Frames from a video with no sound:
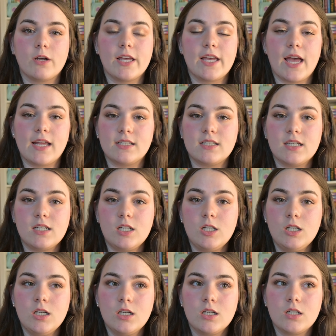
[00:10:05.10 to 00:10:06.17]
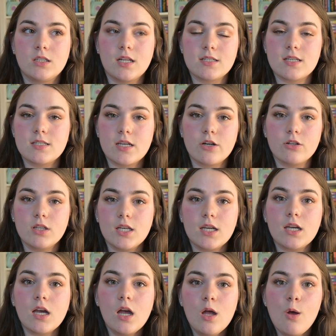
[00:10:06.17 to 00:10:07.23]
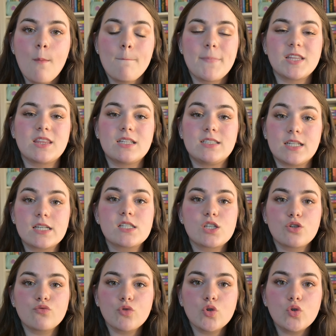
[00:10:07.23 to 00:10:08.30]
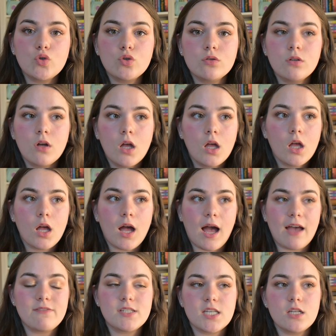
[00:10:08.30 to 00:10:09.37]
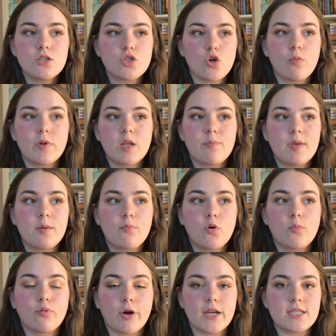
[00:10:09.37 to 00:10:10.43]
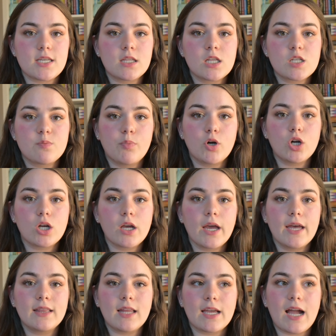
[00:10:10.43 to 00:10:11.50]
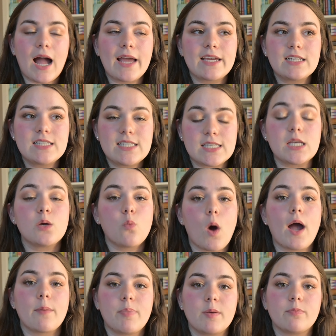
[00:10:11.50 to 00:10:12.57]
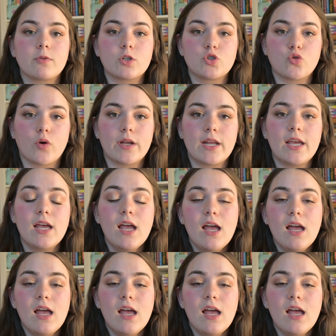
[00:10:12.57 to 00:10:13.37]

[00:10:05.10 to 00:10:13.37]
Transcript: it ended necessarily. But The Dixon Rule, I've seen so many people praising this book, and like I could see why people enjoyed it.